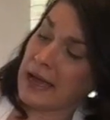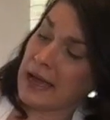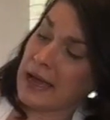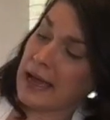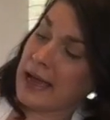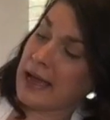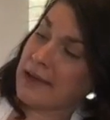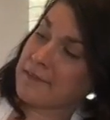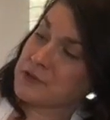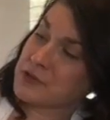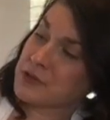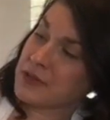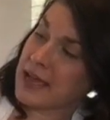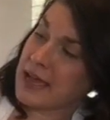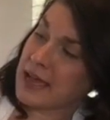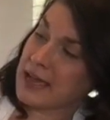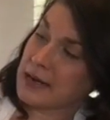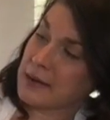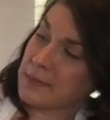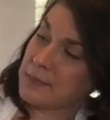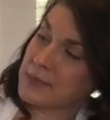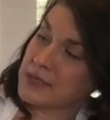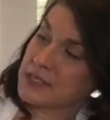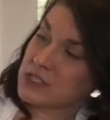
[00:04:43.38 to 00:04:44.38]
After
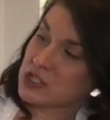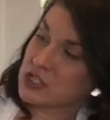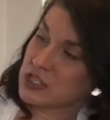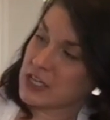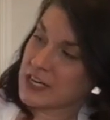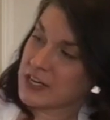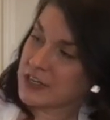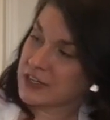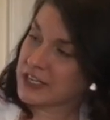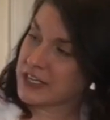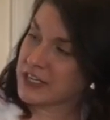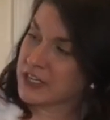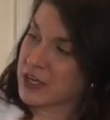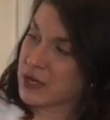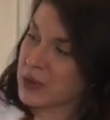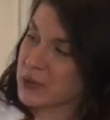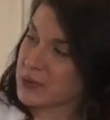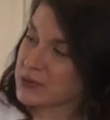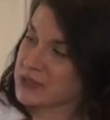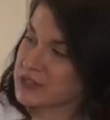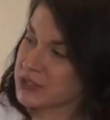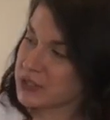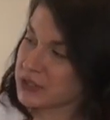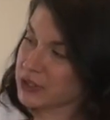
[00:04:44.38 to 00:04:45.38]
that, Miss Cherry
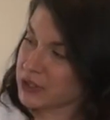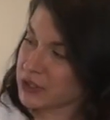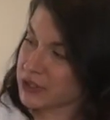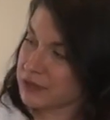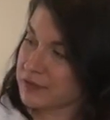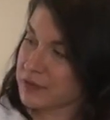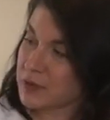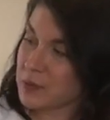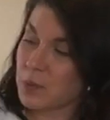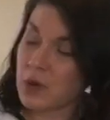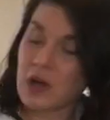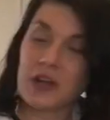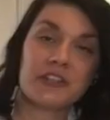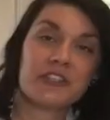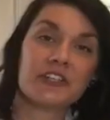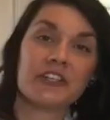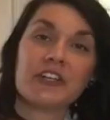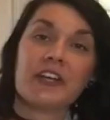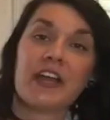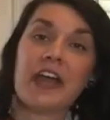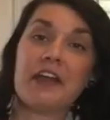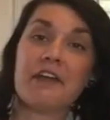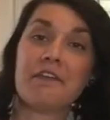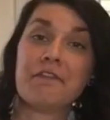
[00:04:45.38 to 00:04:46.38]
goes to look for
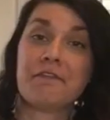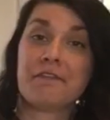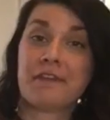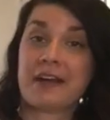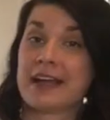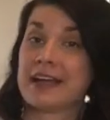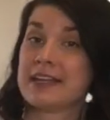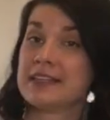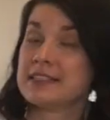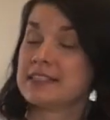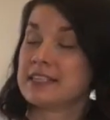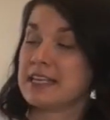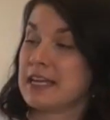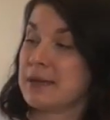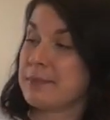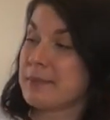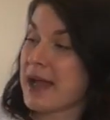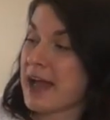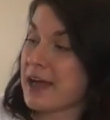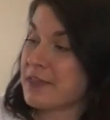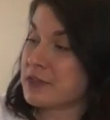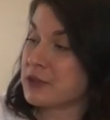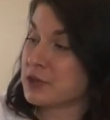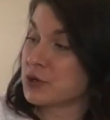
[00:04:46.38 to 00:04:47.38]
Walter and finds him
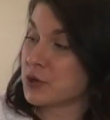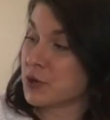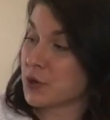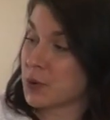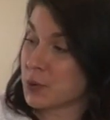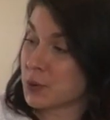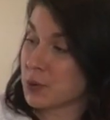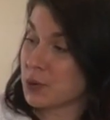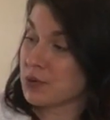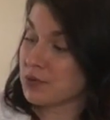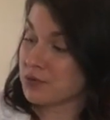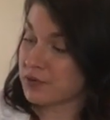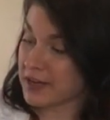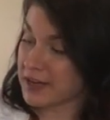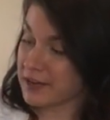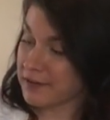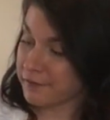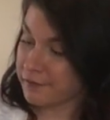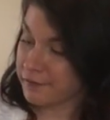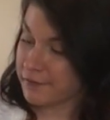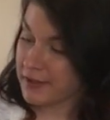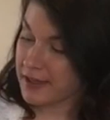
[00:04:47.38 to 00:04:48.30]
at the coral reef.